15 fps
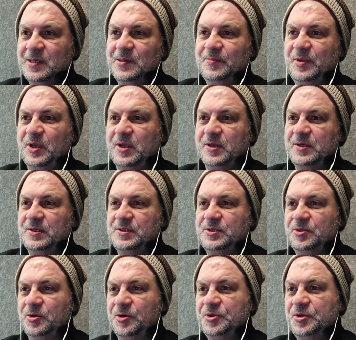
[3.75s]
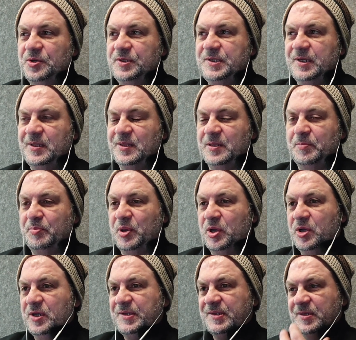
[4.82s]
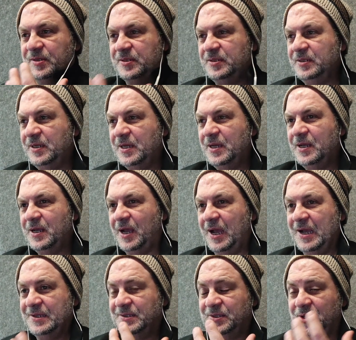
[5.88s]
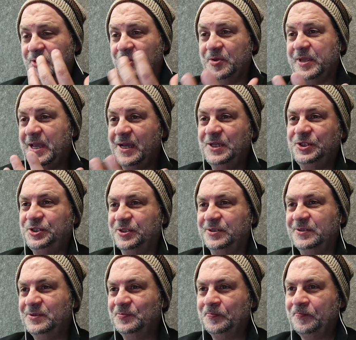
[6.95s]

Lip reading: because you're using the person as the location,